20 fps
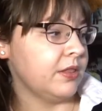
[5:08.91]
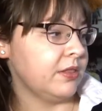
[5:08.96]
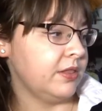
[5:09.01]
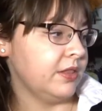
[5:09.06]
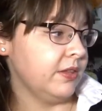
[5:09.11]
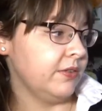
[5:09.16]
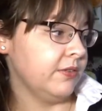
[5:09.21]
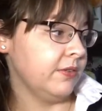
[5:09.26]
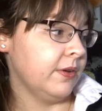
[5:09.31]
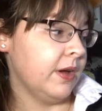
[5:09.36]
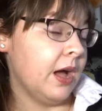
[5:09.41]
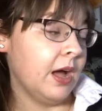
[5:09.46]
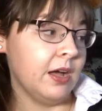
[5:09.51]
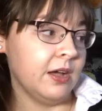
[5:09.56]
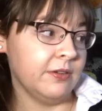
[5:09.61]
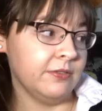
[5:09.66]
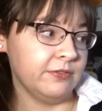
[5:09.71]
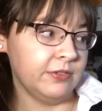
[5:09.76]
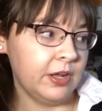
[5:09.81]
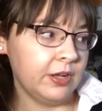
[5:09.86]
the
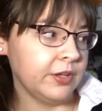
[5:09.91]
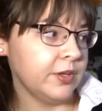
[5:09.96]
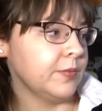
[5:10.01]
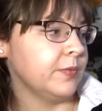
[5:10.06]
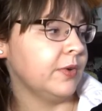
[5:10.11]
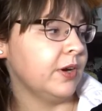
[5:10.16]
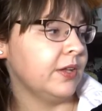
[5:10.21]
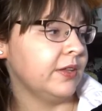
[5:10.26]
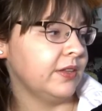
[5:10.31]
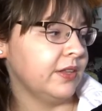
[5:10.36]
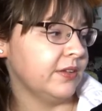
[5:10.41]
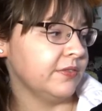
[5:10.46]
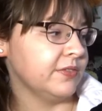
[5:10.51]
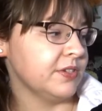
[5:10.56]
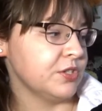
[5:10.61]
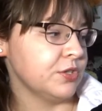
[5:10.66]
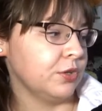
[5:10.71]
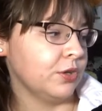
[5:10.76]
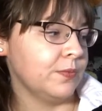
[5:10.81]
volume 1, the official